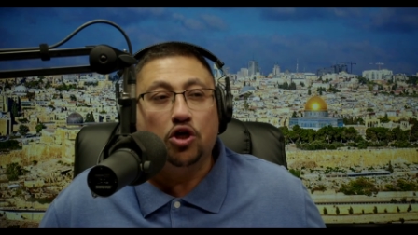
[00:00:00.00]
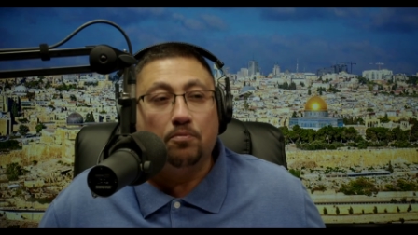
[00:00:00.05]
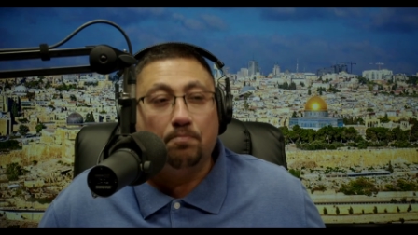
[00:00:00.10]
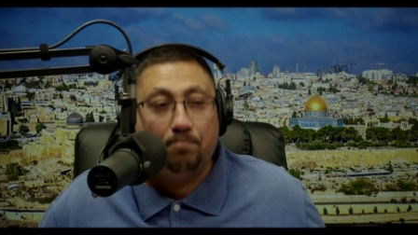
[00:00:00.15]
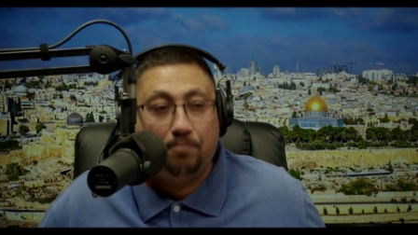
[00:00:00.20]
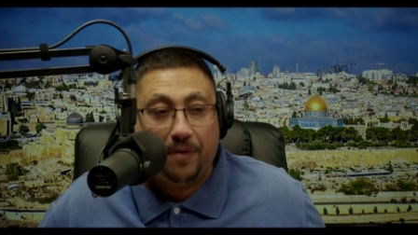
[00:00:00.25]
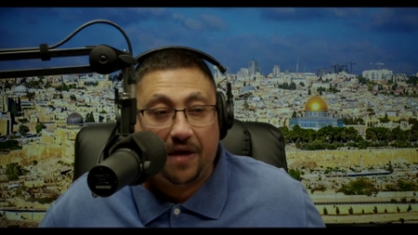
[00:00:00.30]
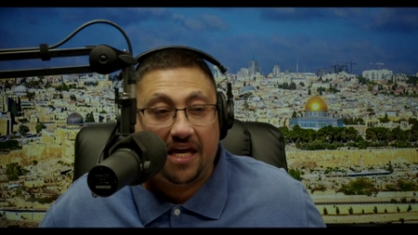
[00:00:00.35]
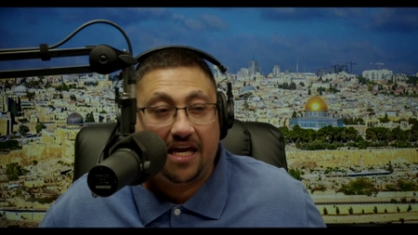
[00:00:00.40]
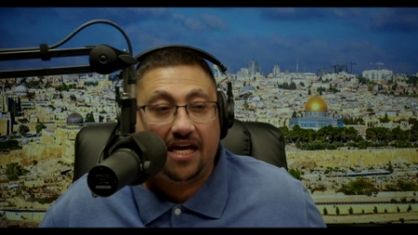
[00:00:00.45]

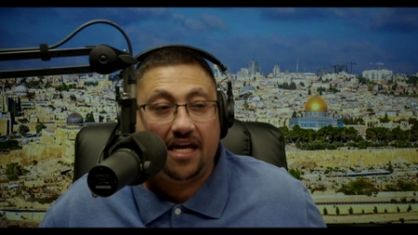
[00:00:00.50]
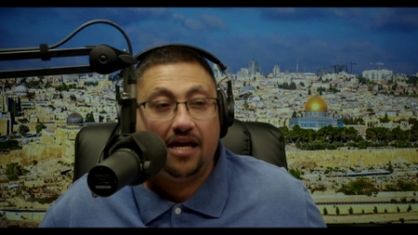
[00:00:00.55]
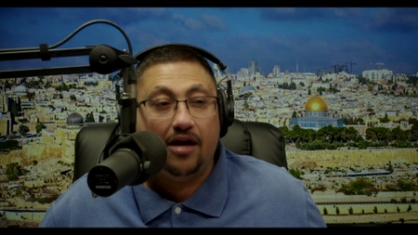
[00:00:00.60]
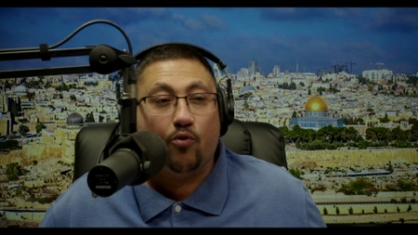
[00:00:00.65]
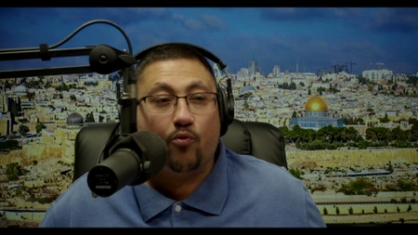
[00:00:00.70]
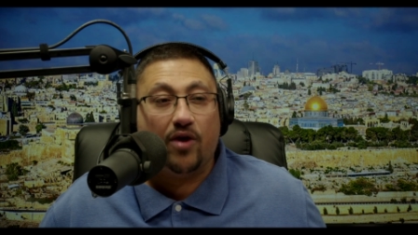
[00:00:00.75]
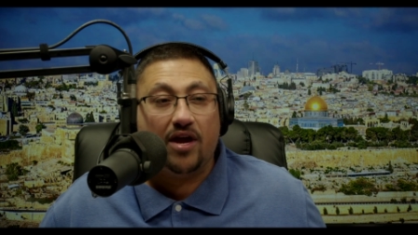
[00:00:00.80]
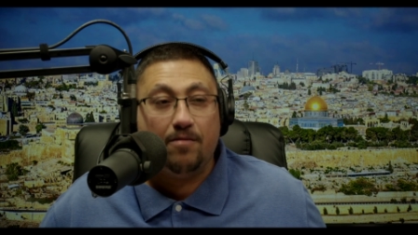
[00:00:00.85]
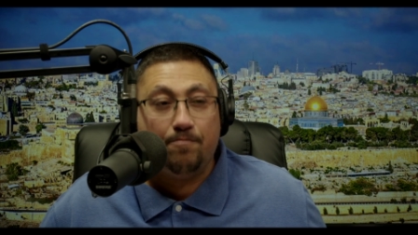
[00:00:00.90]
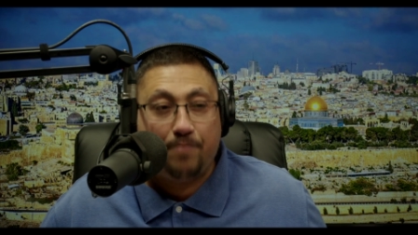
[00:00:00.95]
be
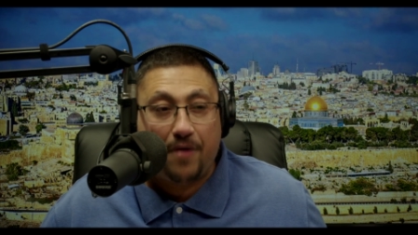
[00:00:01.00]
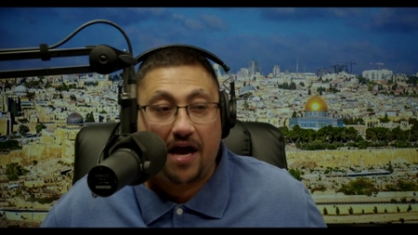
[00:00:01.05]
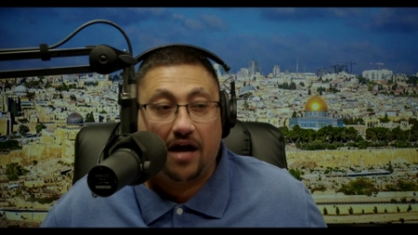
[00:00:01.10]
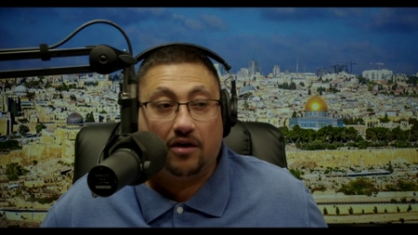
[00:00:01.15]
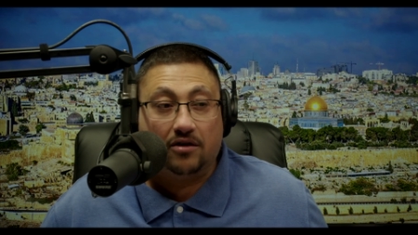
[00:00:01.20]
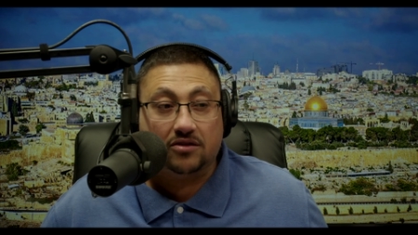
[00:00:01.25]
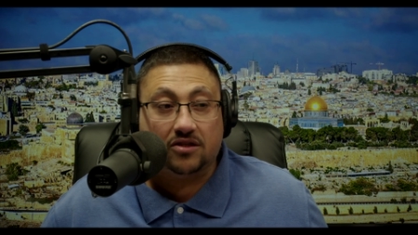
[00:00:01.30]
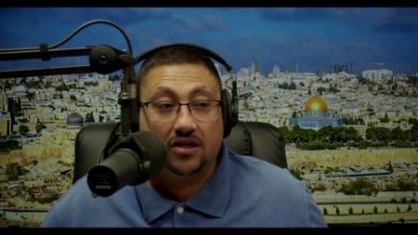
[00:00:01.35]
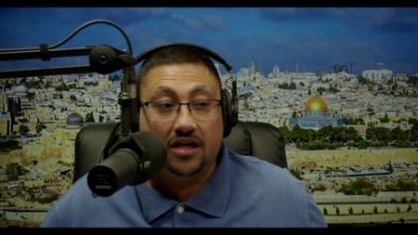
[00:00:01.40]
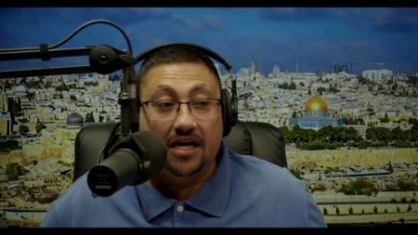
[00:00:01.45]

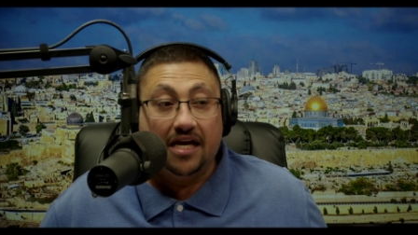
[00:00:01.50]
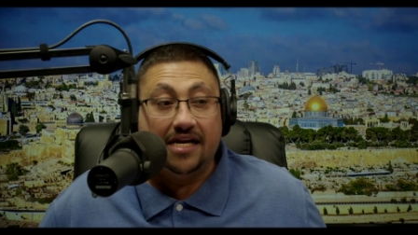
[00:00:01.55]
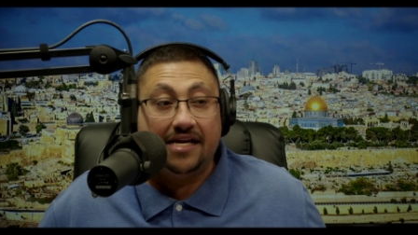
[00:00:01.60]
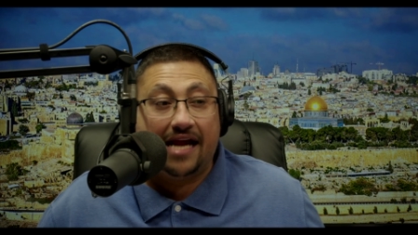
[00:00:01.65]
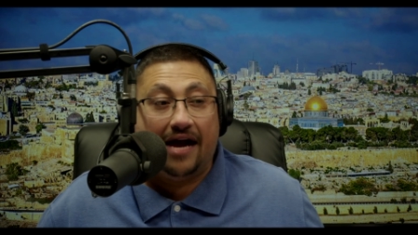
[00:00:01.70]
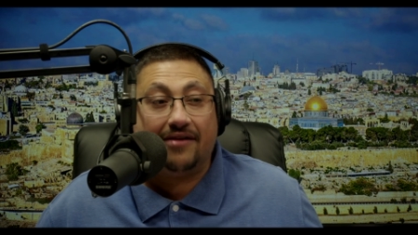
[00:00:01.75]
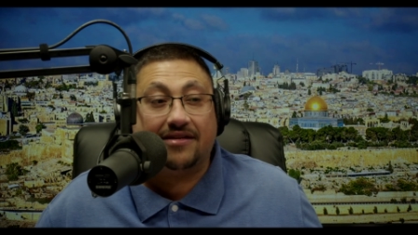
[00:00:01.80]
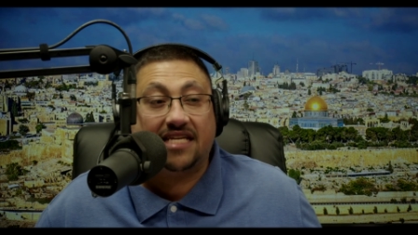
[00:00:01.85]
rebuilt. Now,